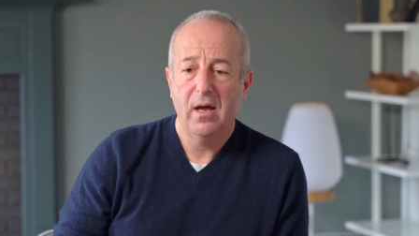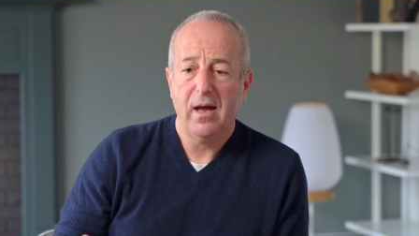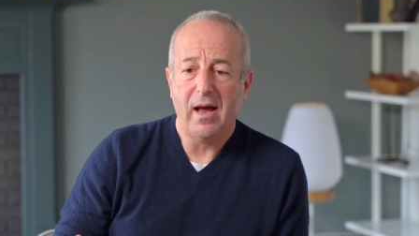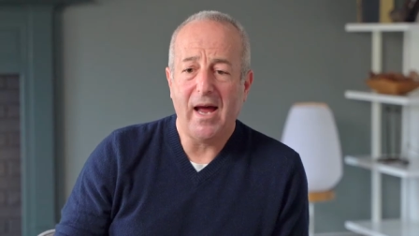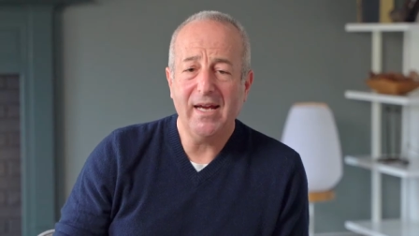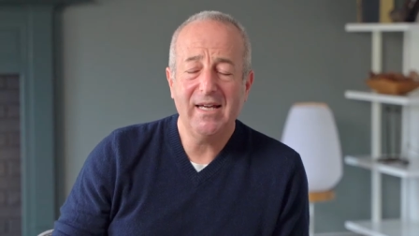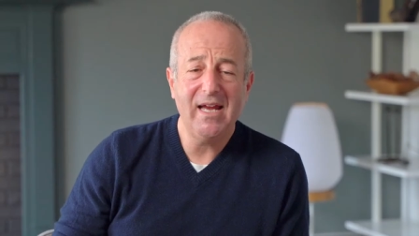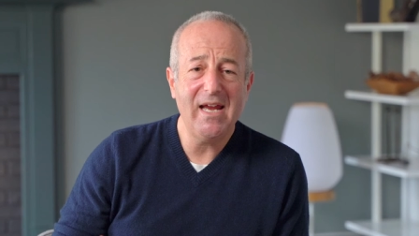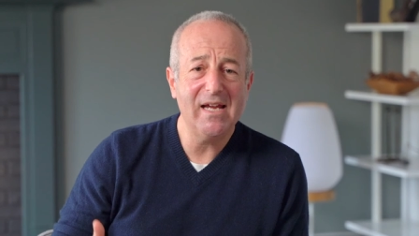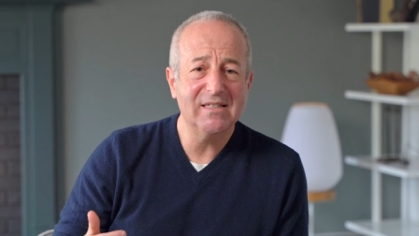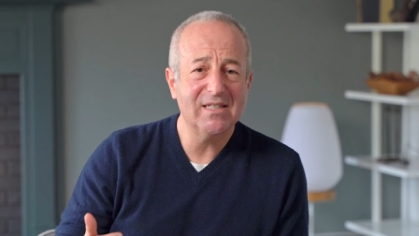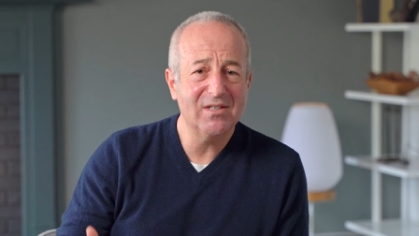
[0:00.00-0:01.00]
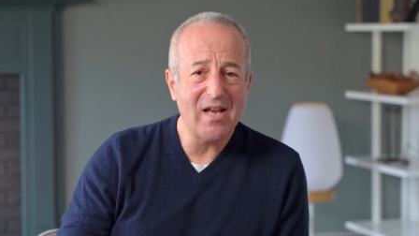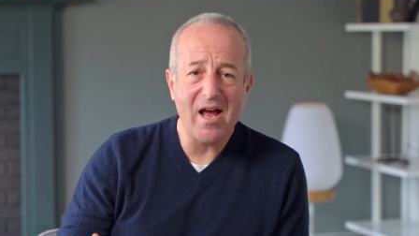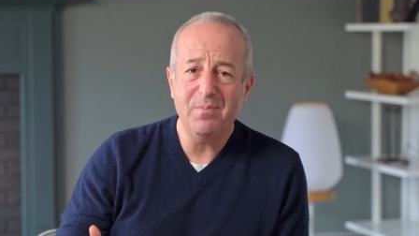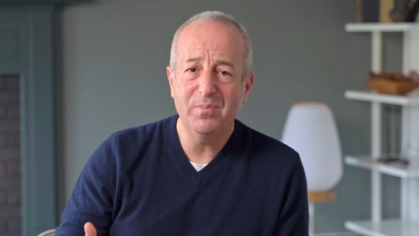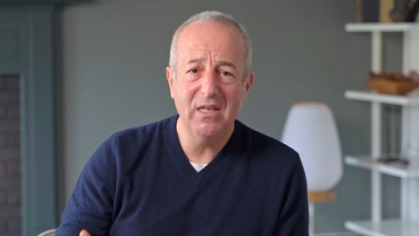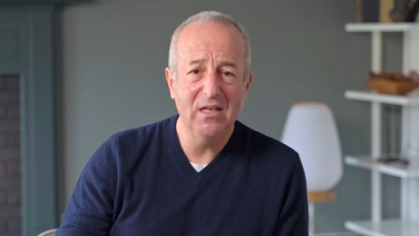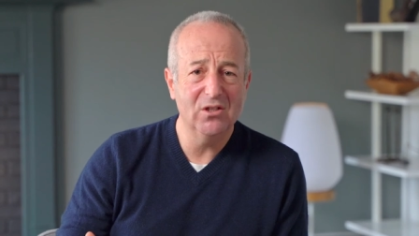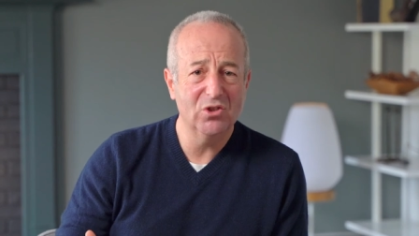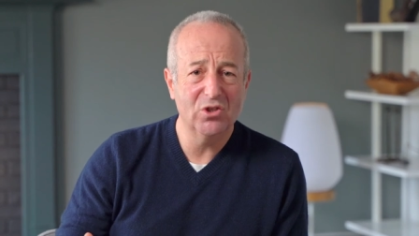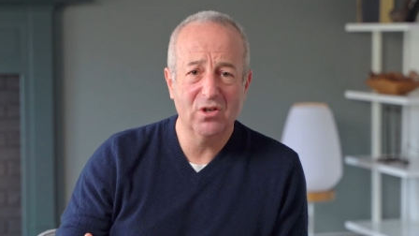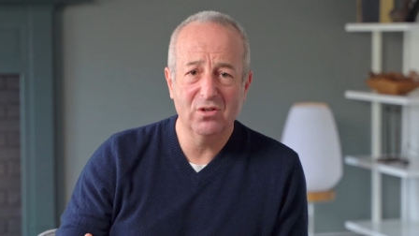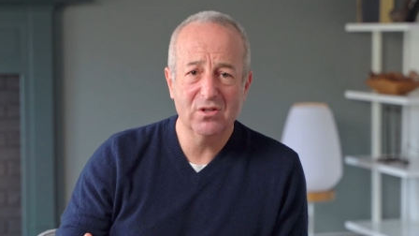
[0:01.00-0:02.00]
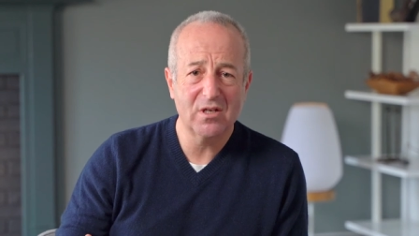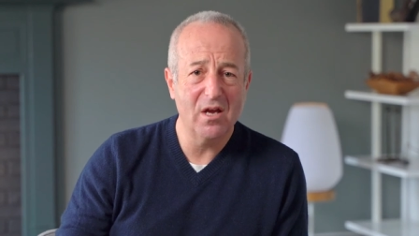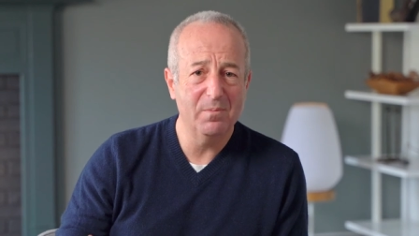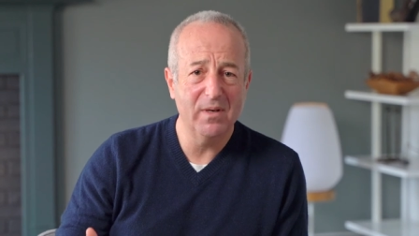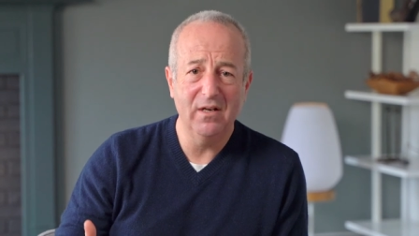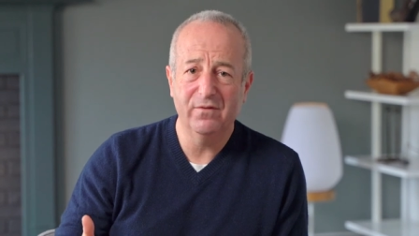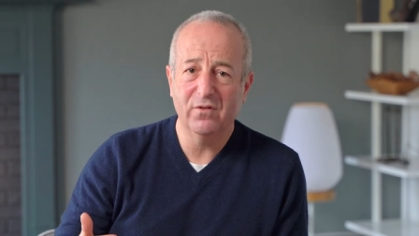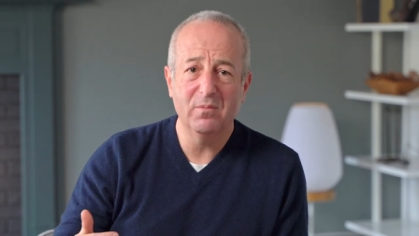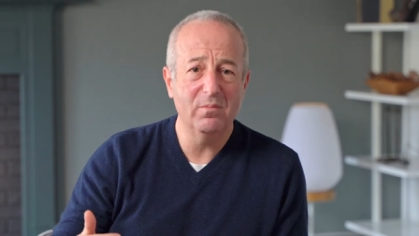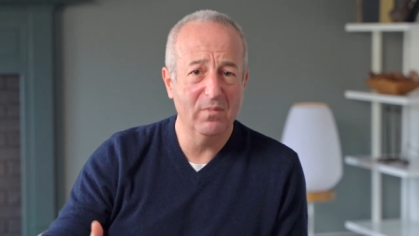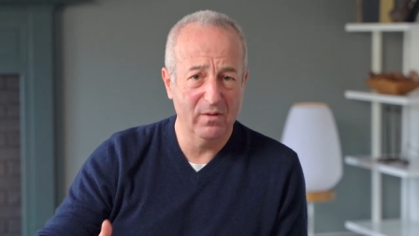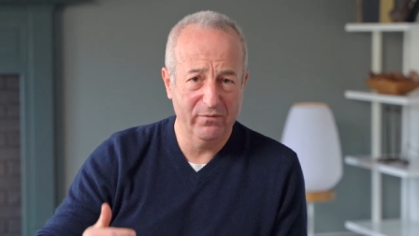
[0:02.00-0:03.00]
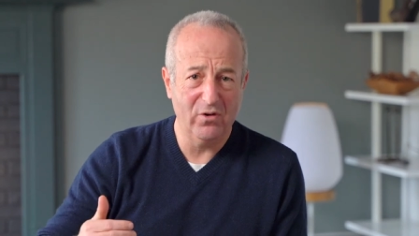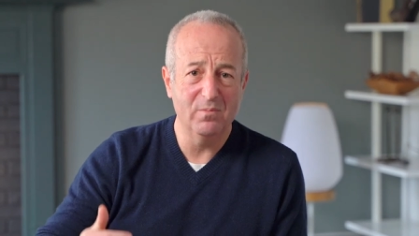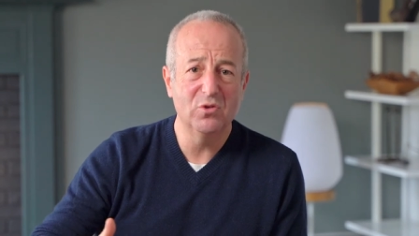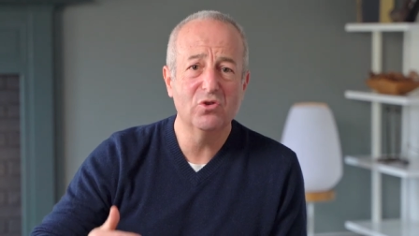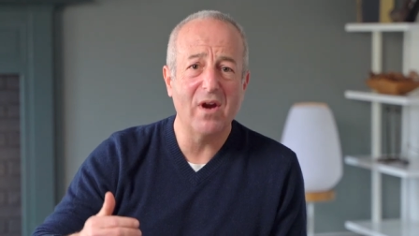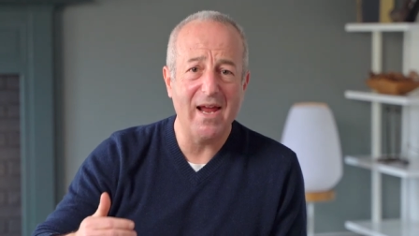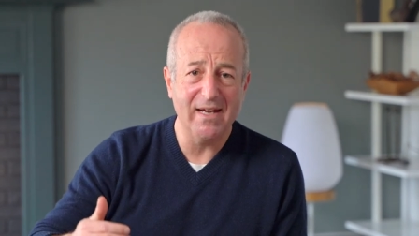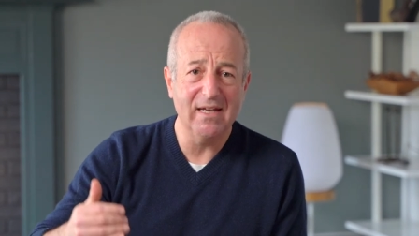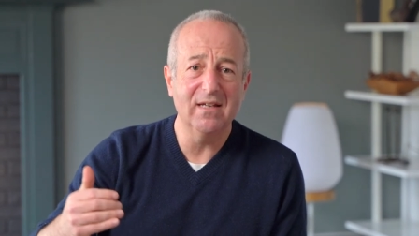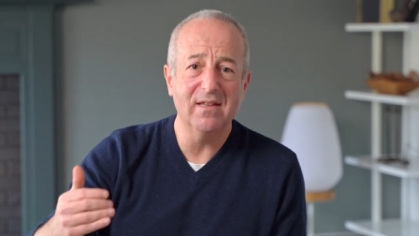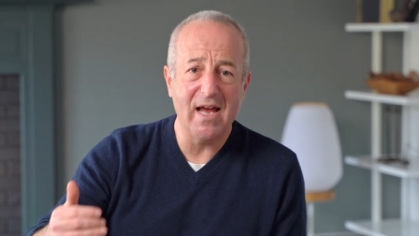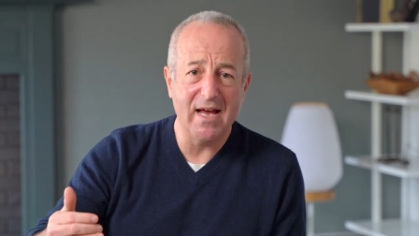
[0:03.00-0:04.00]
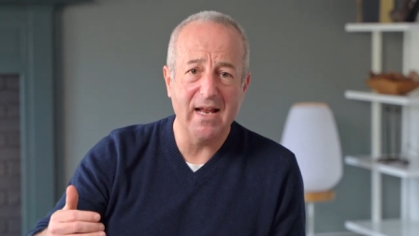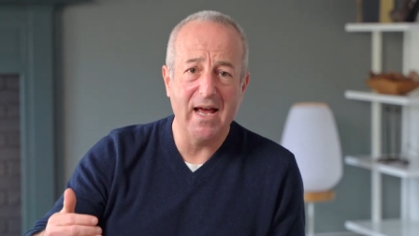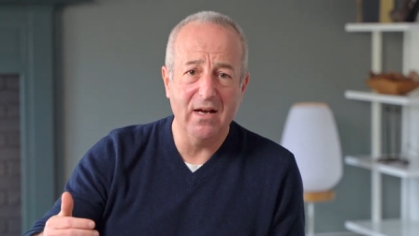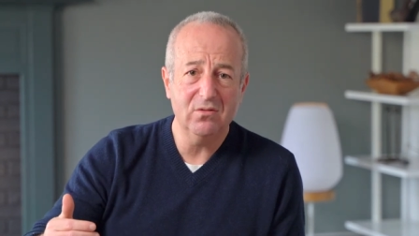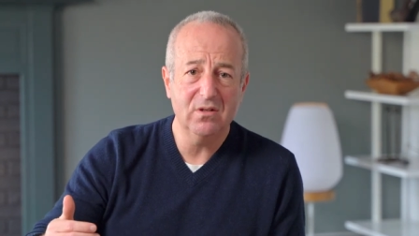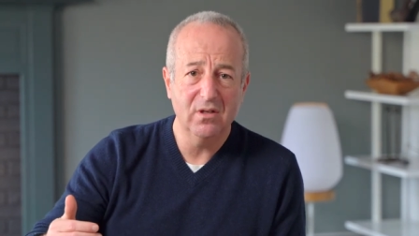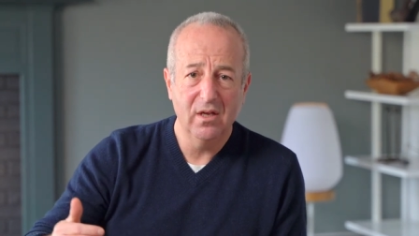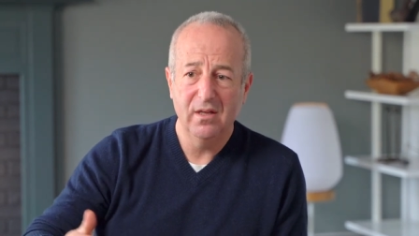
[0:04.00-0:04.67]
I can't stop the insurance company from, from dragging that out.